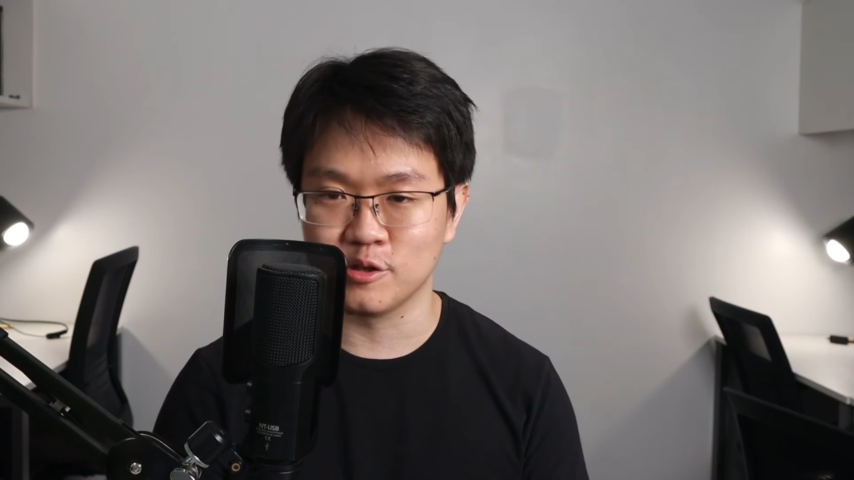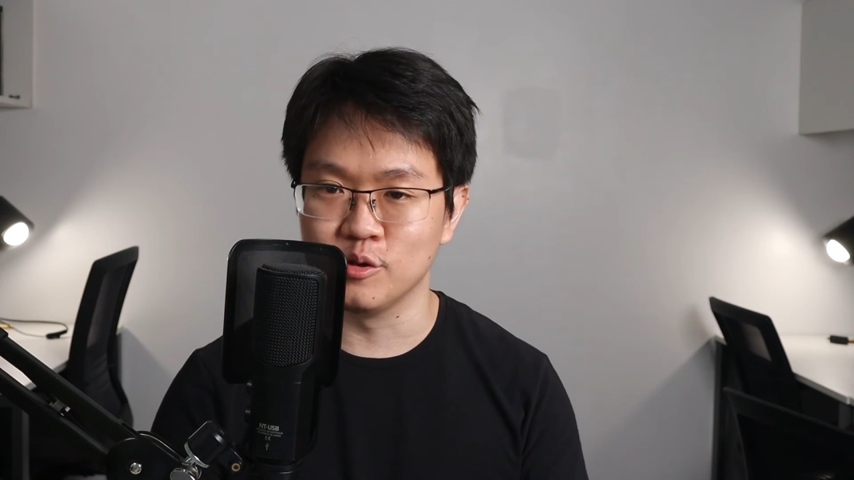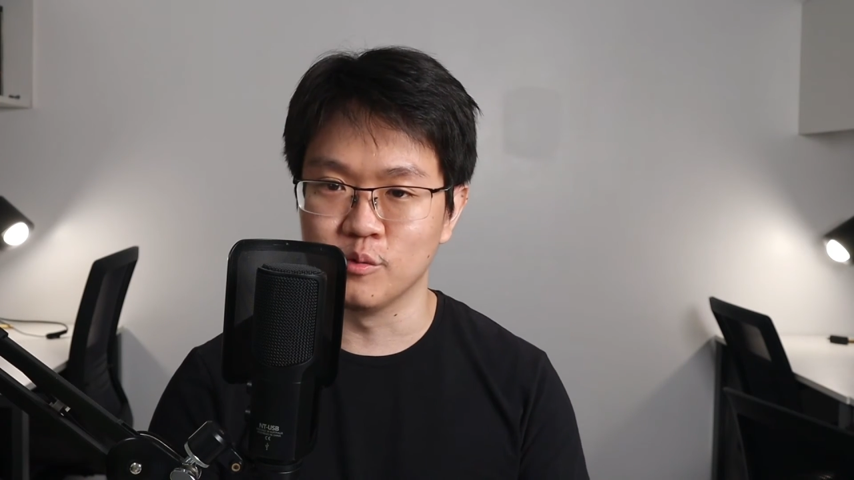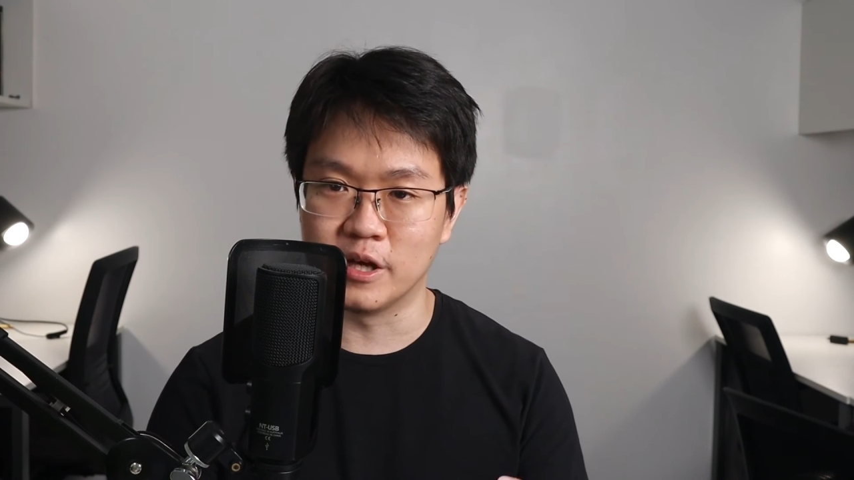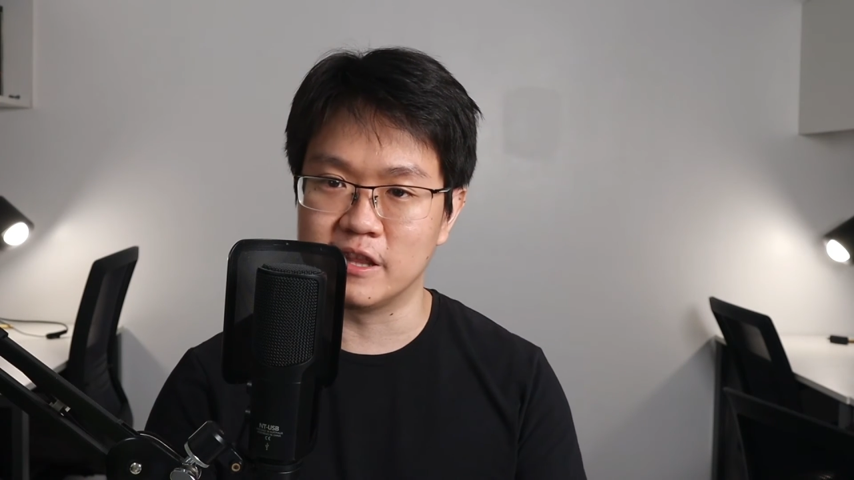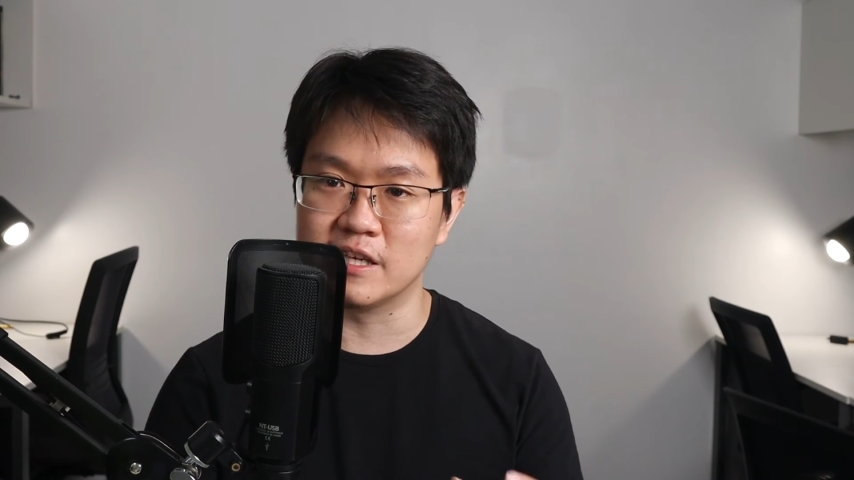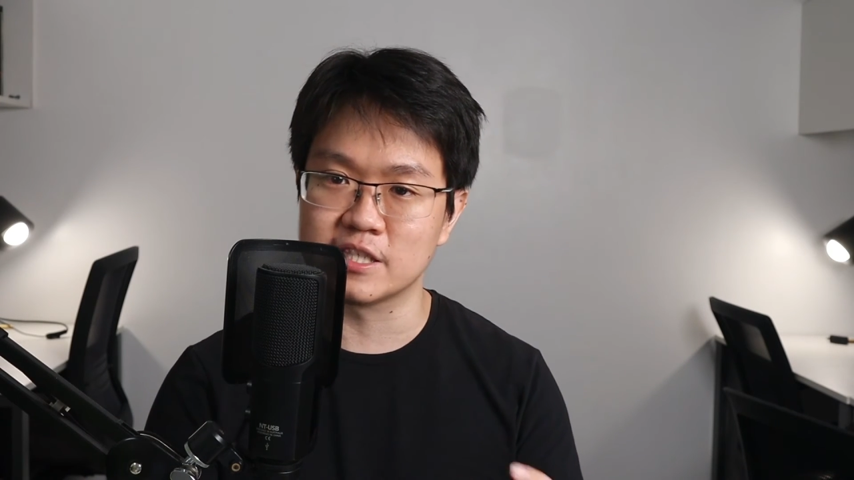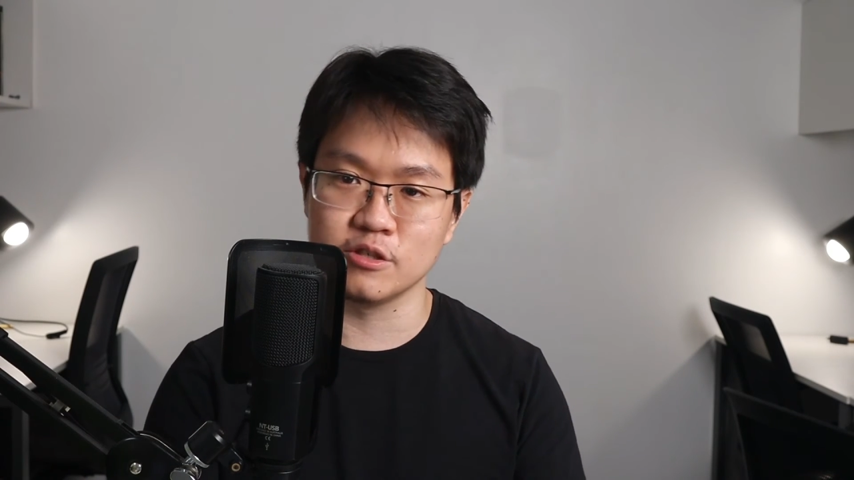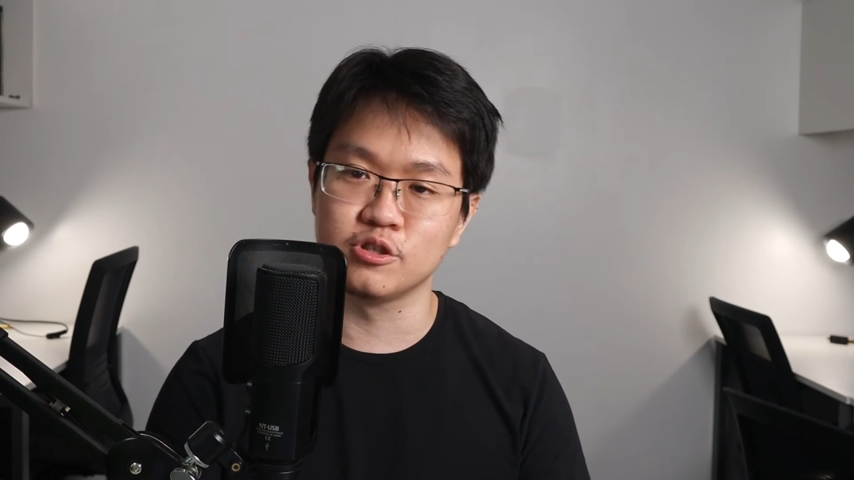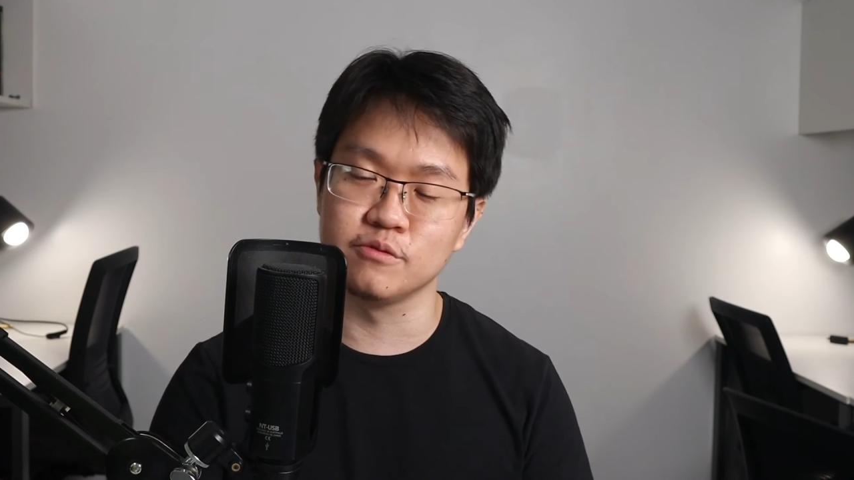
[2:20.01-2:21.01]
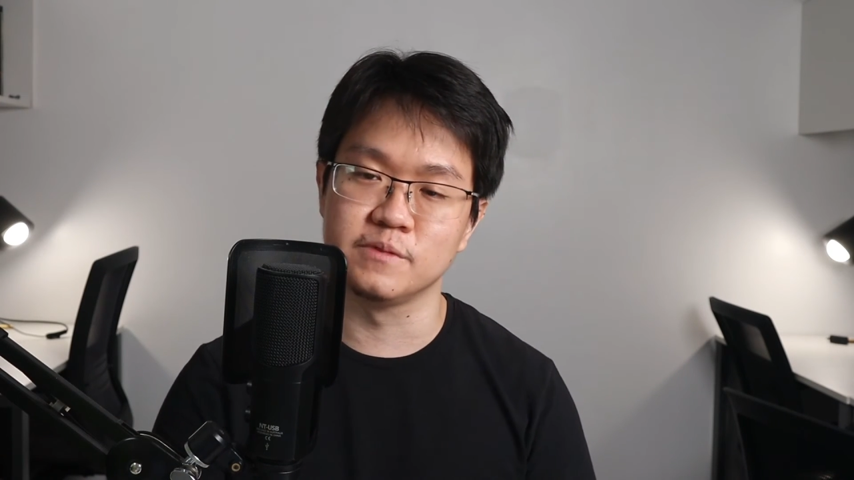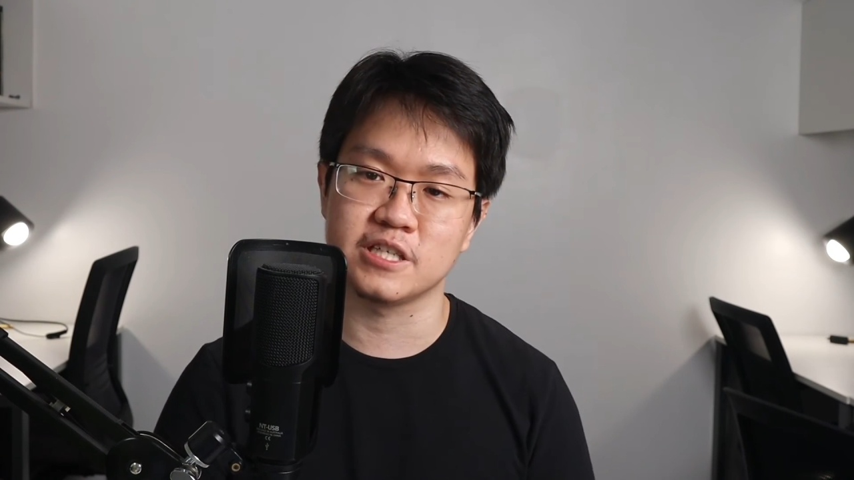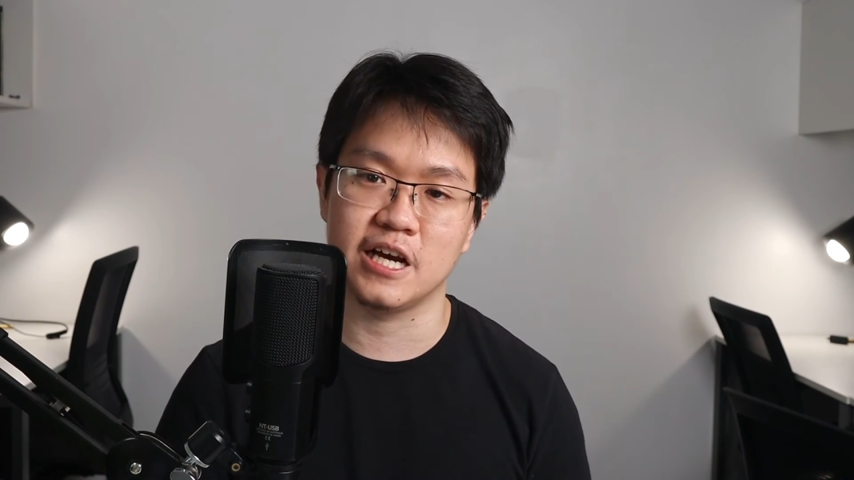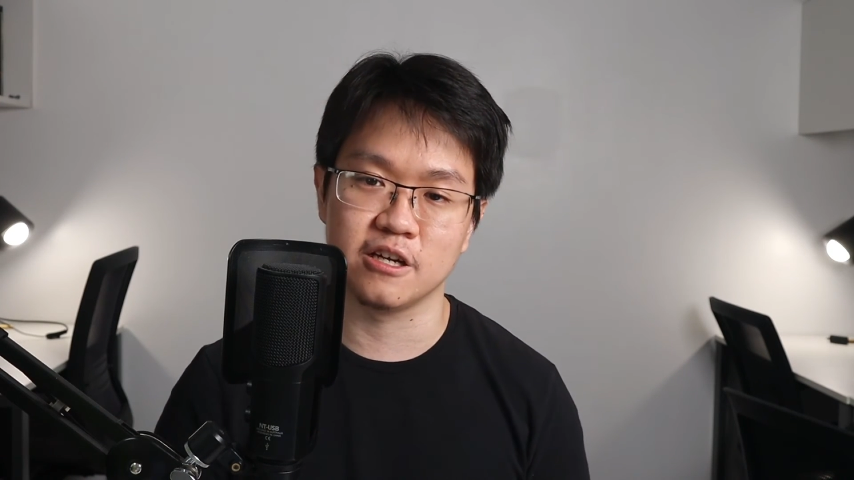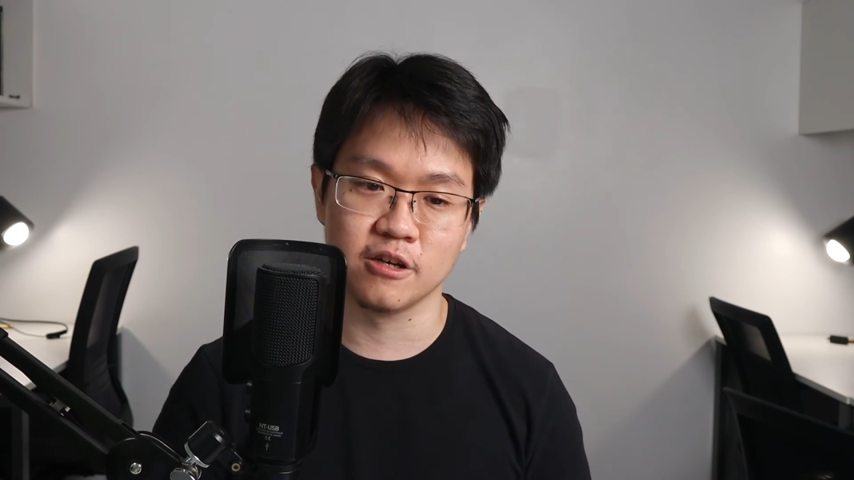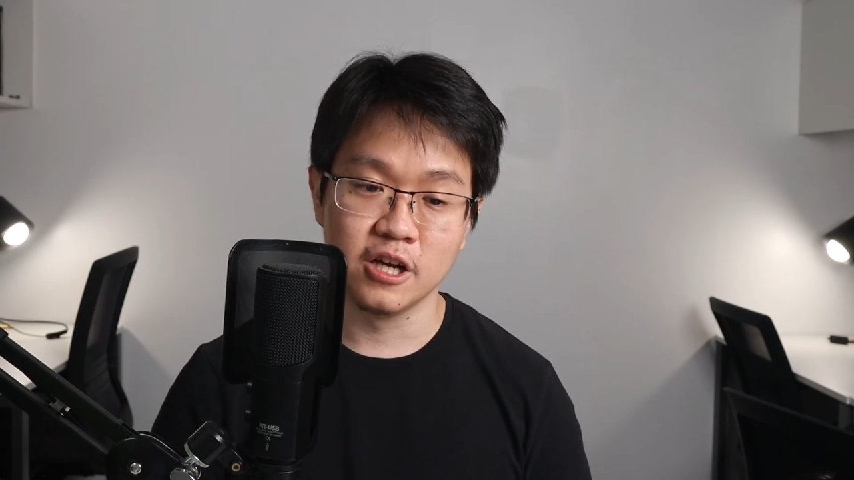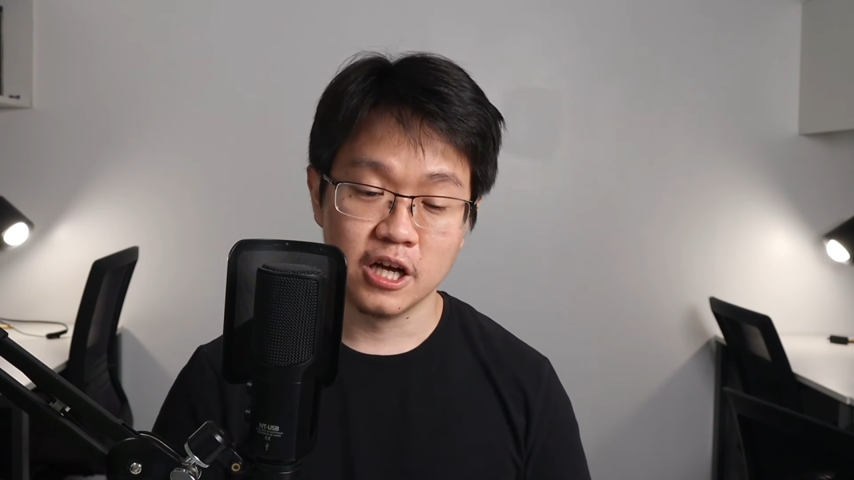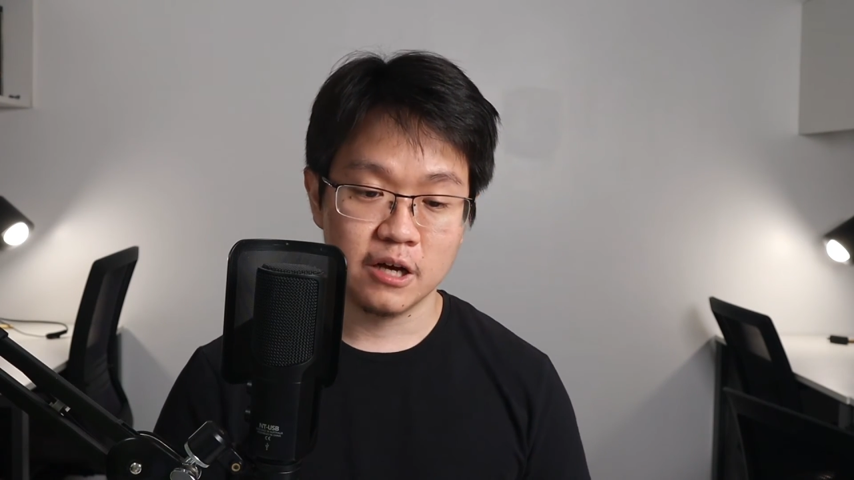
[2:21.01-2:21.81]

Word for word: to do with this YouTube channel.